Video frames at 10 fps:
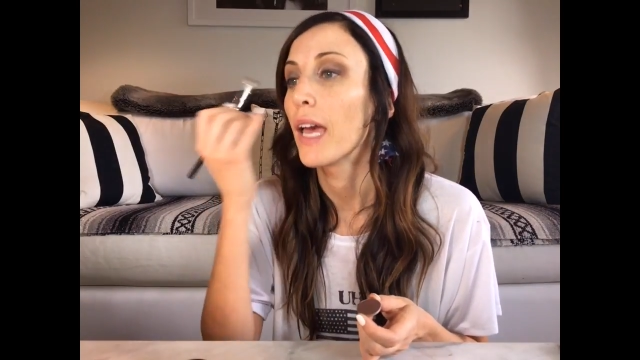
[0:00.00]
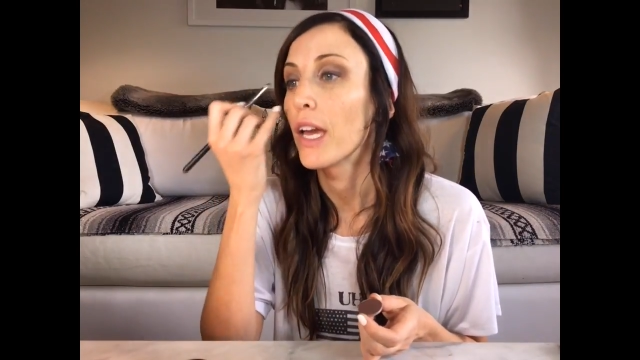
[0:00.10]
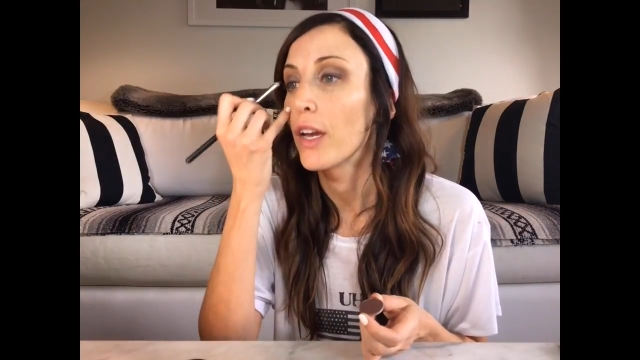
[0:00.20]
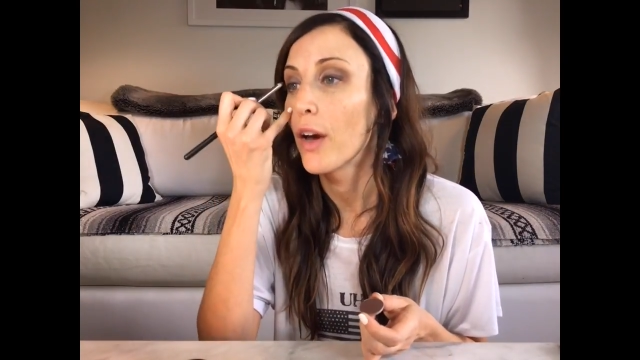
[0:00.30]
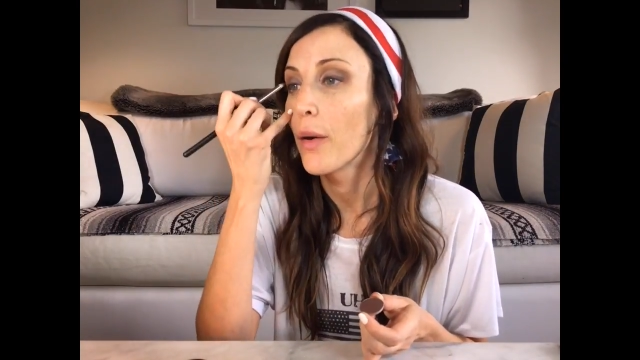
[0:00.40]

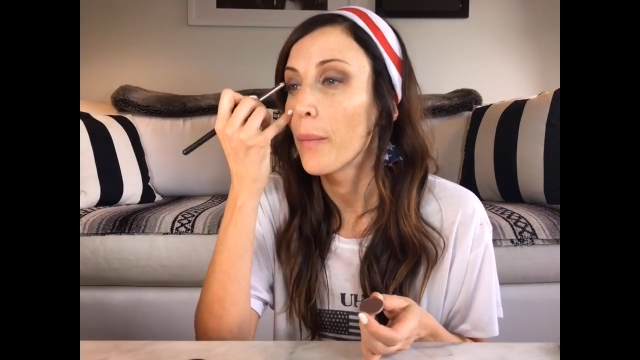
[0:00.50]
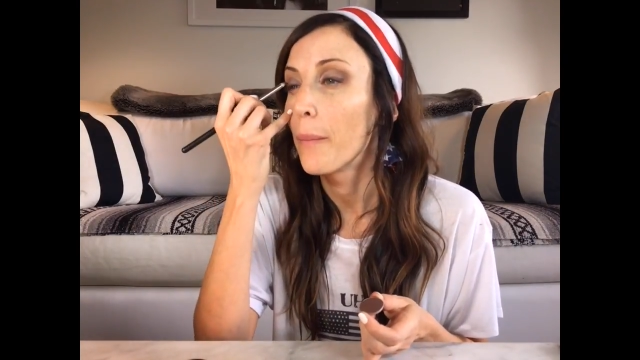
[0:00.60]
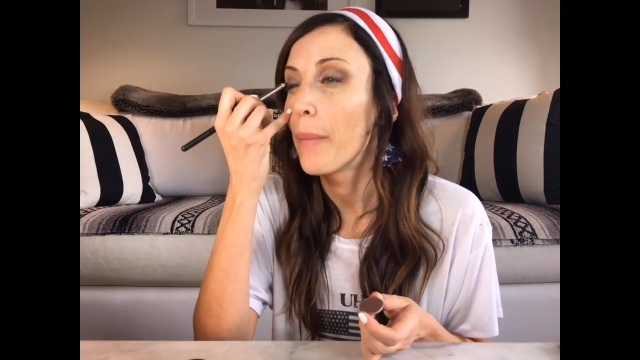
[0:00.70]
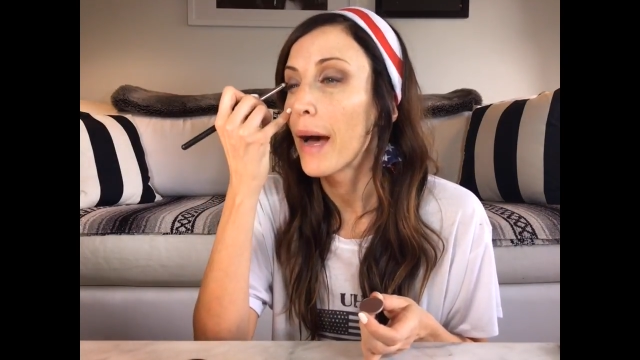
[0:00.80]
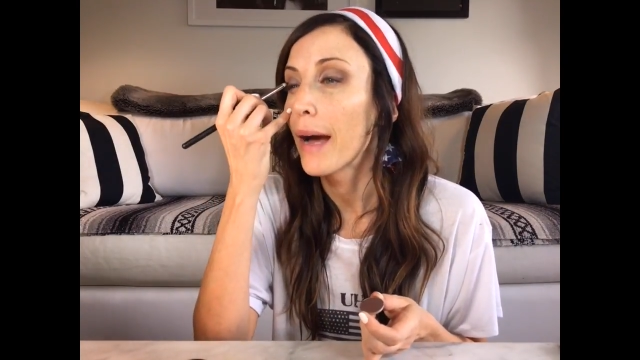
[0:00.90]
and go
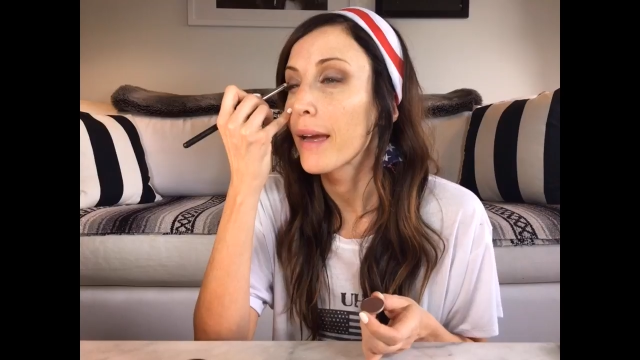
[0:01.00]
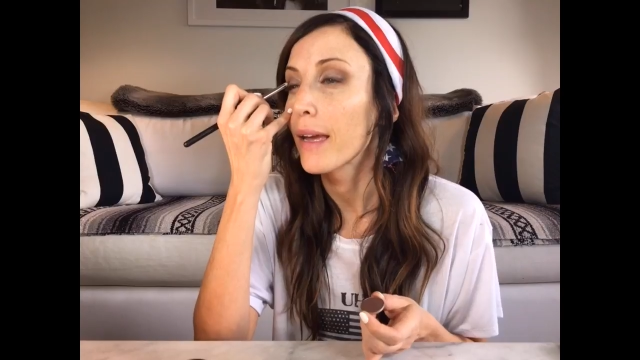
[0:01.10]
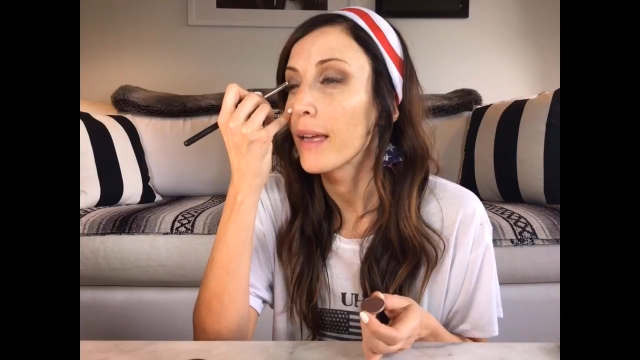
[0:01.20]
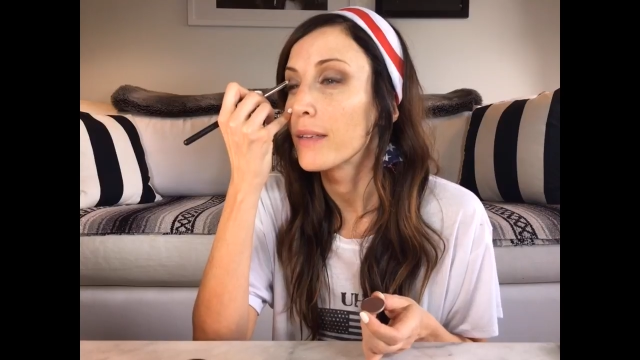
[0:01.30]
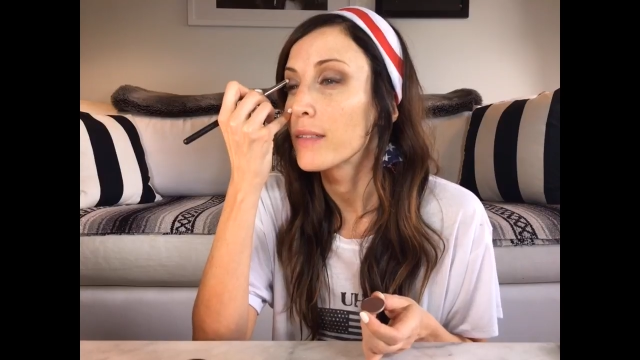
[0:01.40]
back
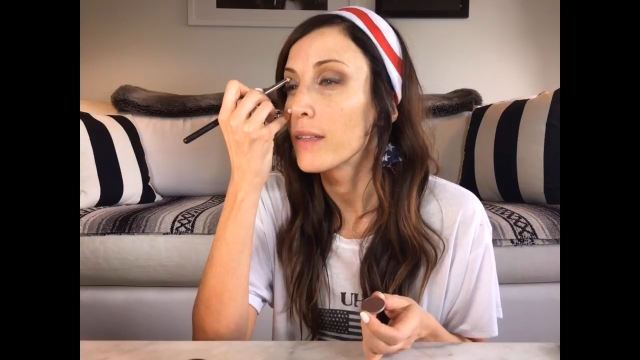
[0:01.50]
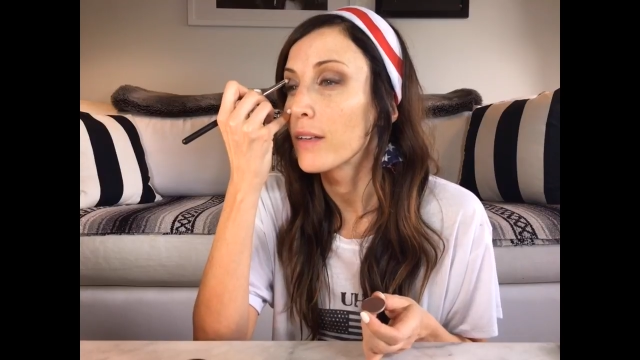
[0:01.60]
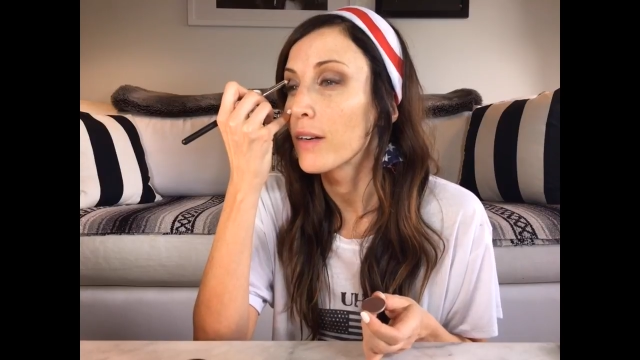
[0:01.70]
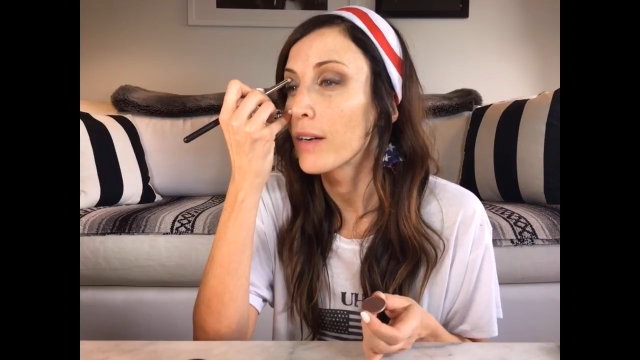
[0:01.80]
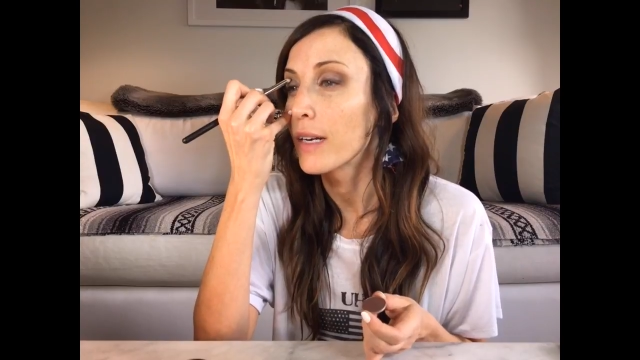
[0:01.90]
into the
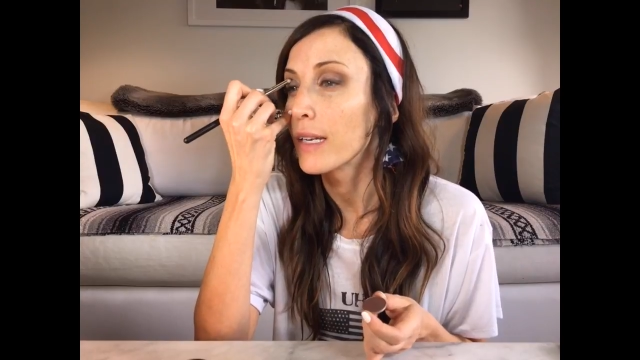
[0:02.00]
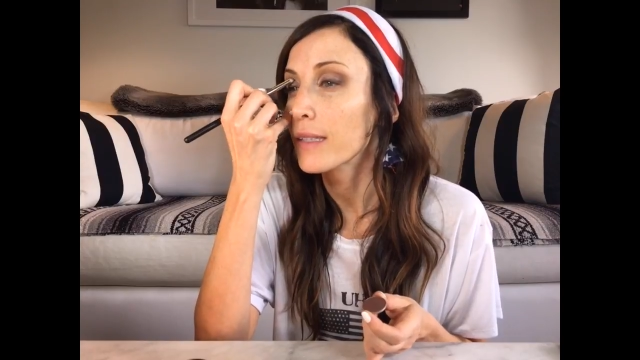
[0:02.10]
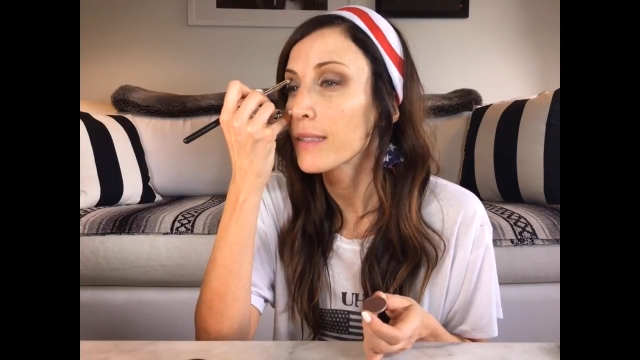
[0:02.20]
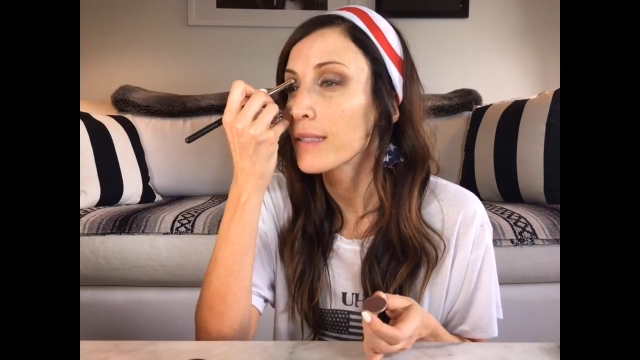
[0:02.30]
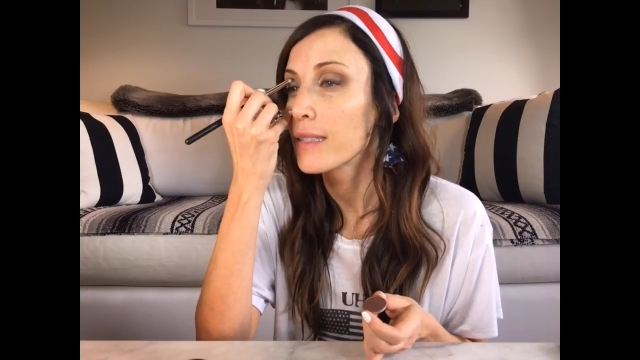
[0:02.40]

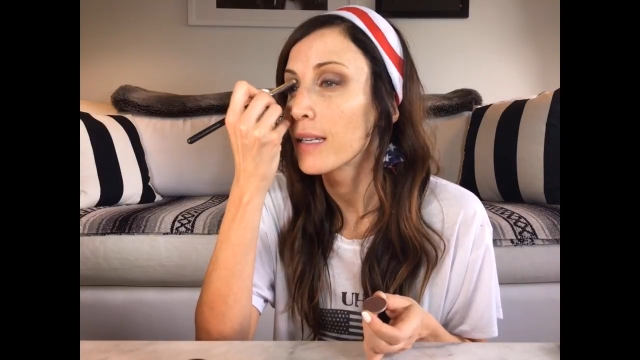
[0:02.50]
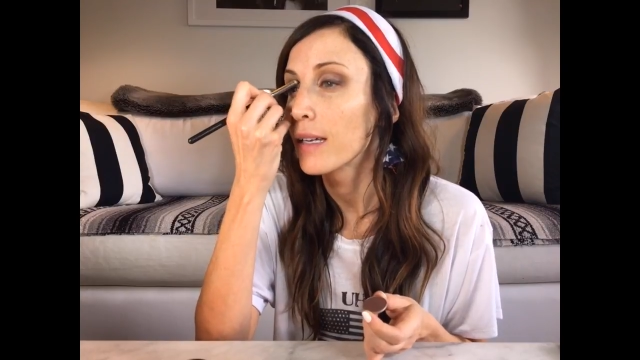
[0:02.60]
crease